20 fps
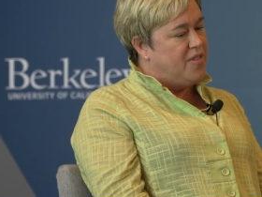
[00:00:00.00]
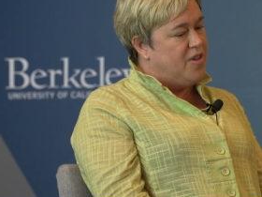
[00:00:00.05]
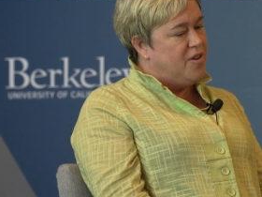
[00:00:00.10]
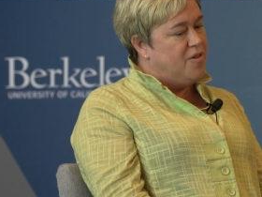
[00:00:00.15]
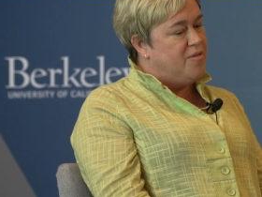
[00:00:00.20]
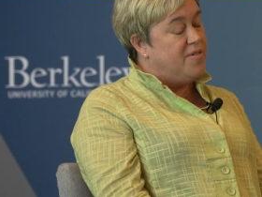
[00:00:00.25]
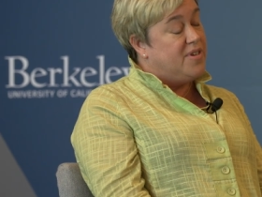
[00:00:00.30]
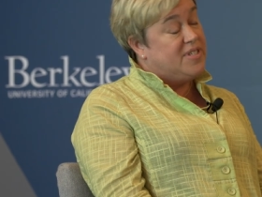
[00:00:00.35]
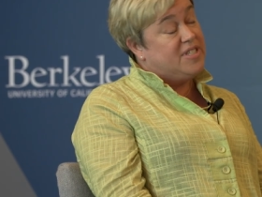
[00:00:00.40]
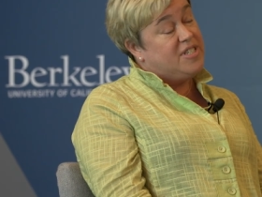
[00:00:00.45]
the
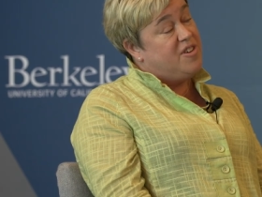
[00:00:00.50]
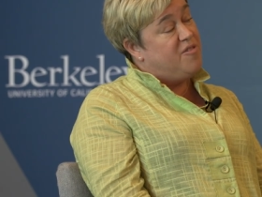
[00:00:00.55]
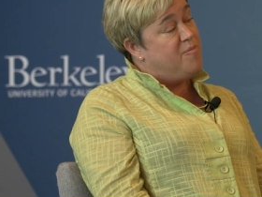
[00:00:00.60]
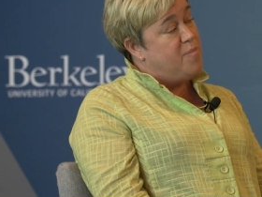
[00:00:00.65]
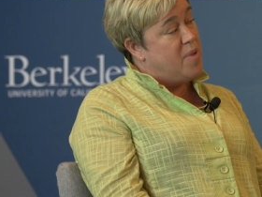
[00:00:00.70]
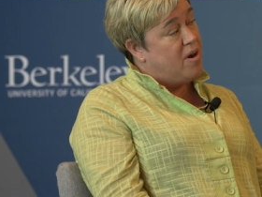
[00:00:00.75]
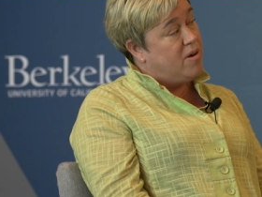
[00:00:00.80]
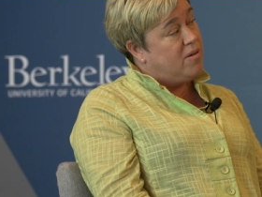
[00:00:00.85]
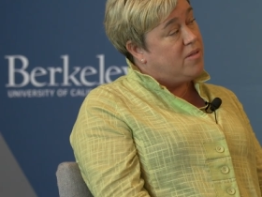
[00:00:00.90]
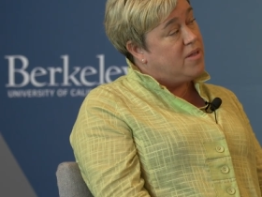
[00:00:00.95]
University of
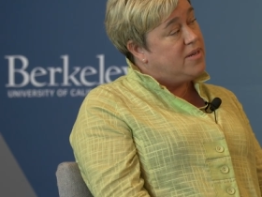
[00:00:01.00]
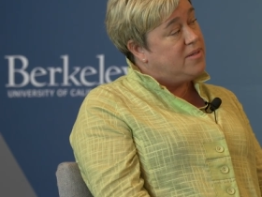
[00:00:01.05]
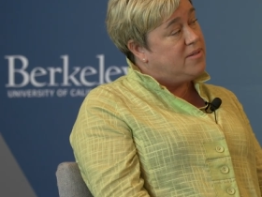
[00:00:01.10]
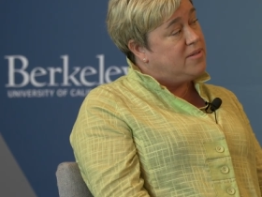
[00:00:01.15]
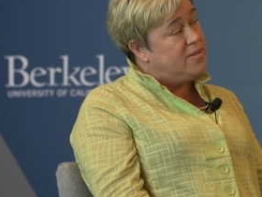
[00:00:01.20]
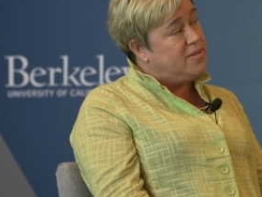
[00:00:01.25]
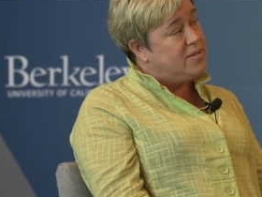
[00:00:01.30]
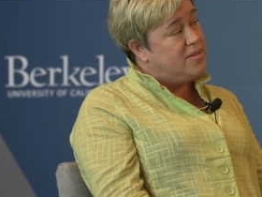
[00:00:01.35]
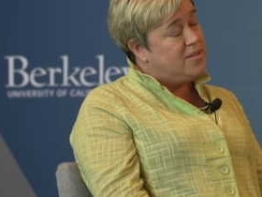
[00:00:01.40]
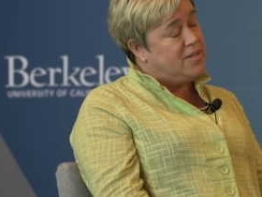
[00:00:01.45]

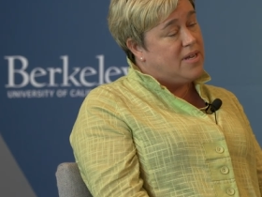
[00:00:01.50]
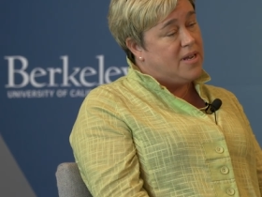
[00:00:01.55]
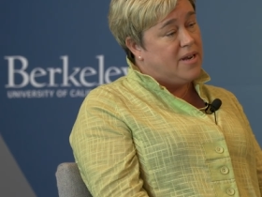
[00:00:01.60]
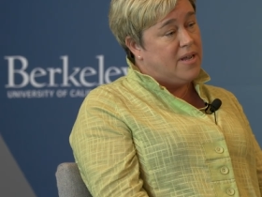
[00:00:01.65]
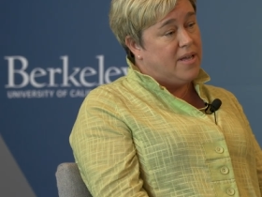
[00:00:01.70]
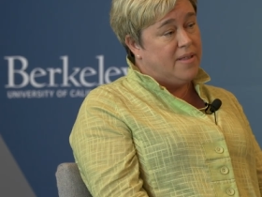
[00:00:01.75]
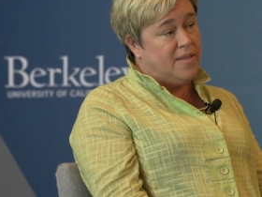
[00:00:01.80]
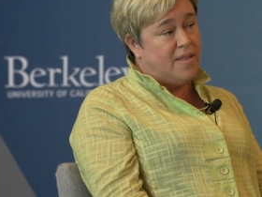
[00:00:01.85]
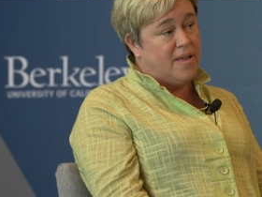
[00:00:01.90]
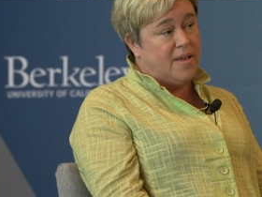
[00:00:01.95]
Maryland
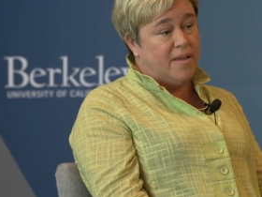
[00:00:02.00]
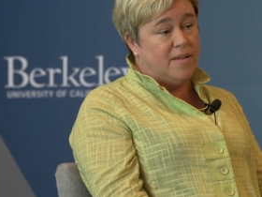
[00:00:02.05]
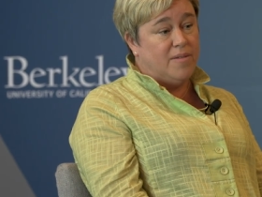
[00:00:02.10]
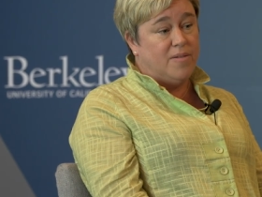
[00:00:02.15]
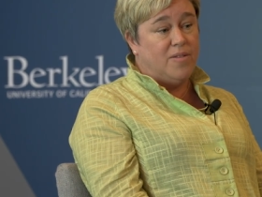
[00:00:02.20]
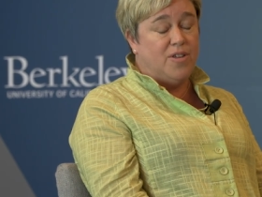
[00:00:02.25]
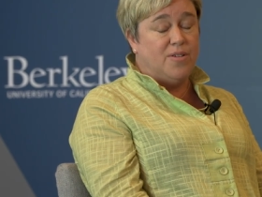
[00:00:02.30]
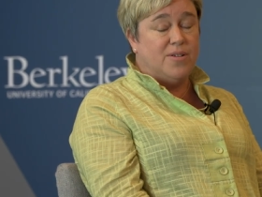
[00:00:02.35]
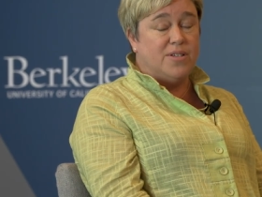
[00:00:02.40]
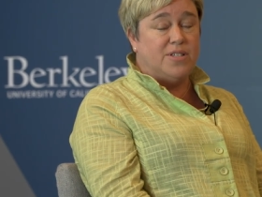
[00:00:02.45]
studying the
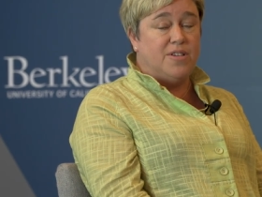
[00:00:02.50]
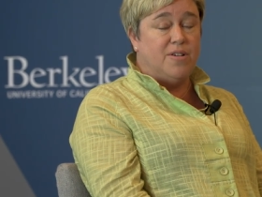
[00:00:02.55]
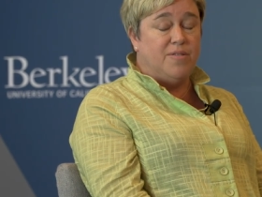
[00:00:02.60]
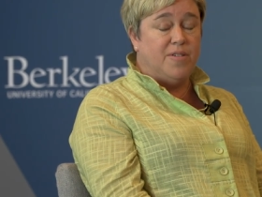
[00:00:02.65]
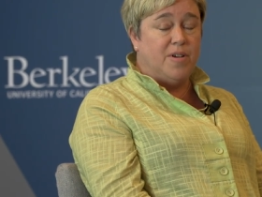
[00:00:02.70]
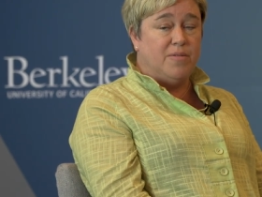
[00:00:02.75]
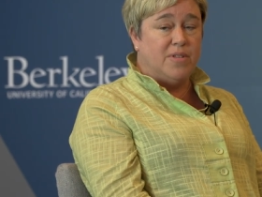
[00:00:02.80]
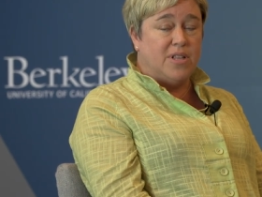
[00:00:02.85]
US Soviet